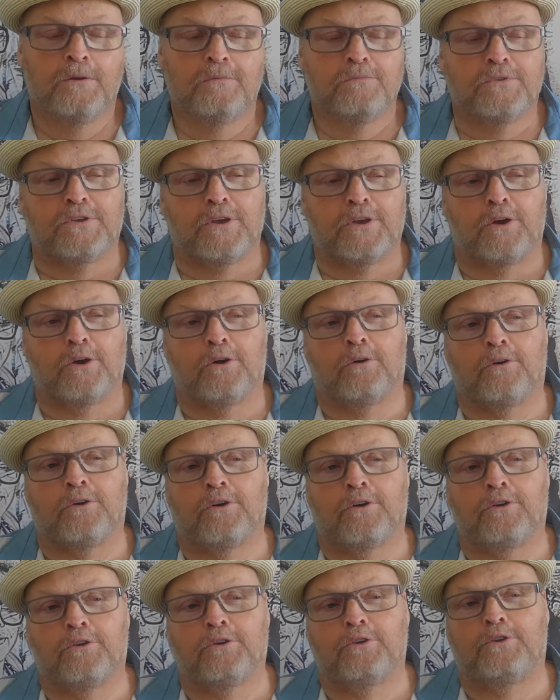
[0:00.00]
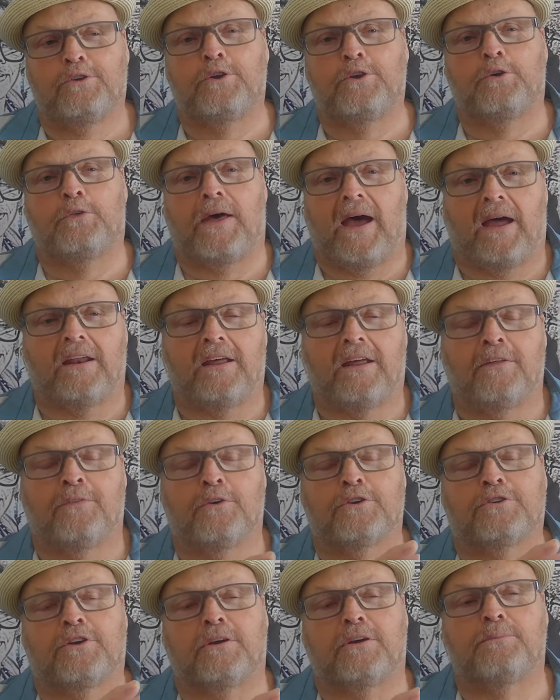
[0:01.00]
So do that. And
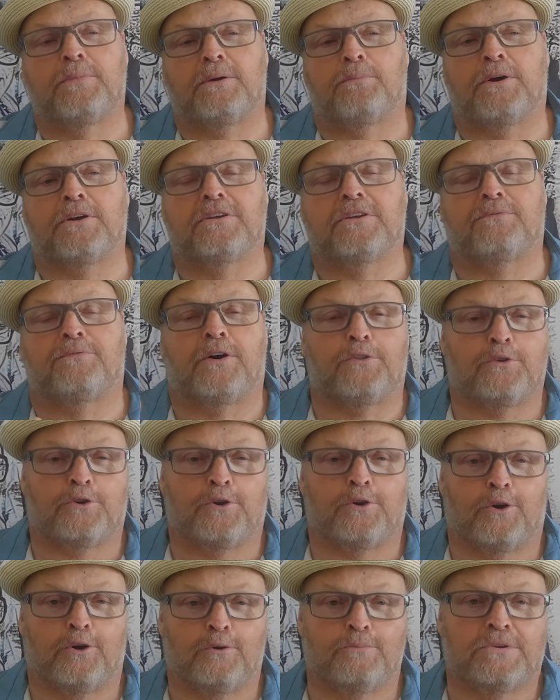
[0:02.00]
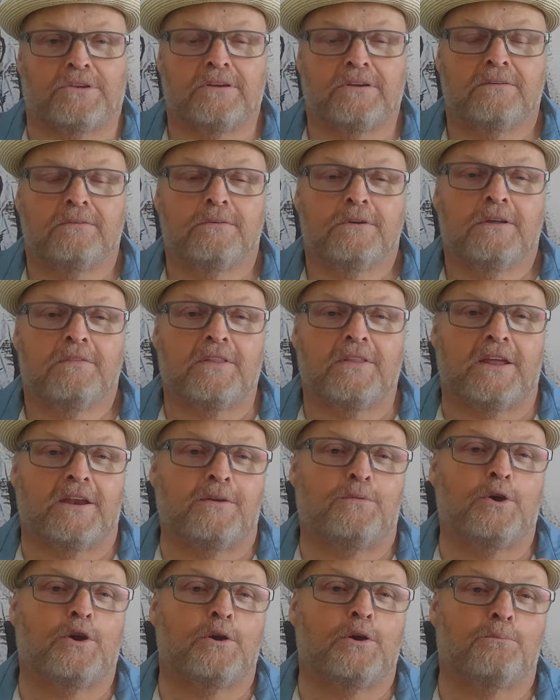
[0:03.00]
there's going to be a bunch of other terms that
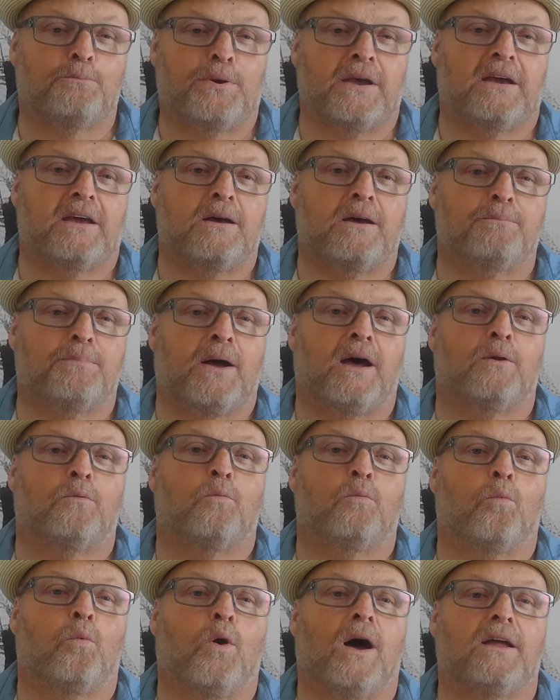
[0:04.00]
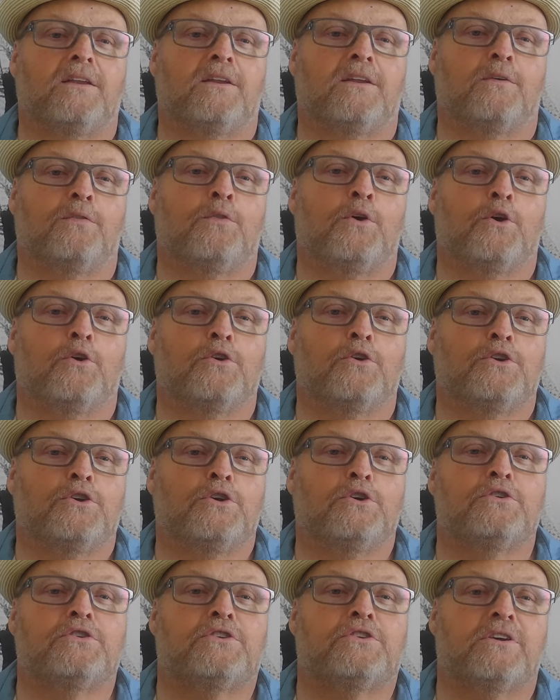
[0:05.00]
if you can pick up on what they're
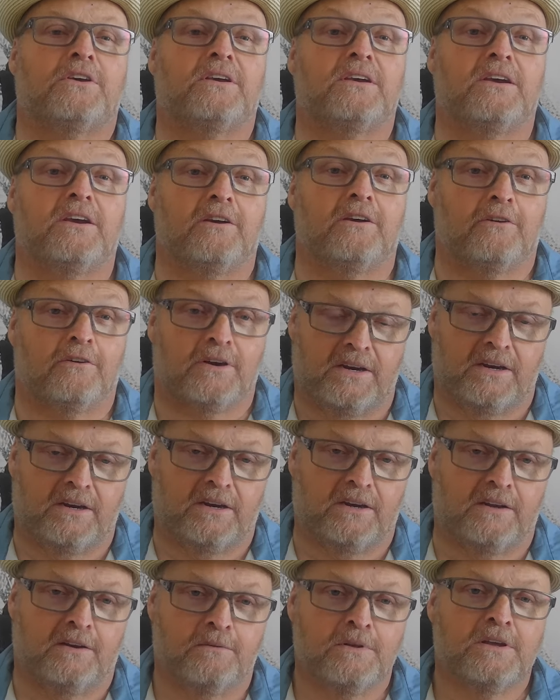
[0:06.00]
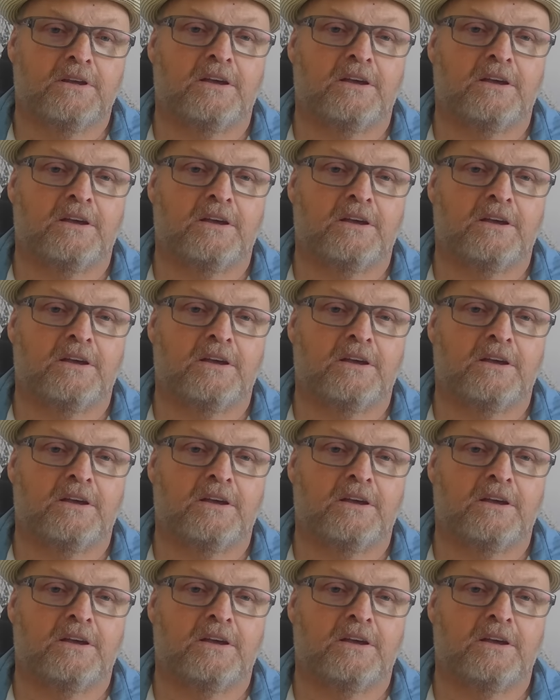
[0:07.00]
used to hearing,